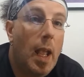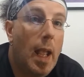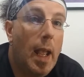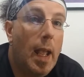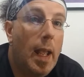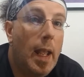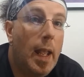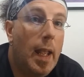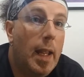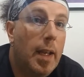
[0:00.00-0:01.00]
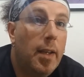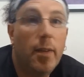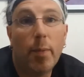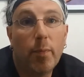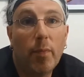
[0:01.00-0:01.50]
And
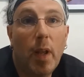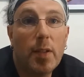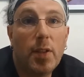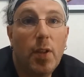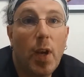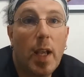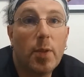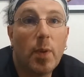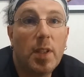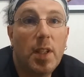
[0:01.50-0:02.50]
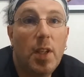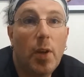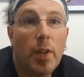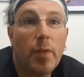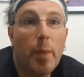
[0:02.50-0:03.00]
I'll see you guys when I see you
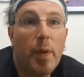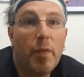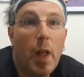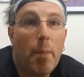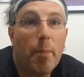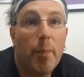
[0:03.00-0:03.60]
on the flippity flop.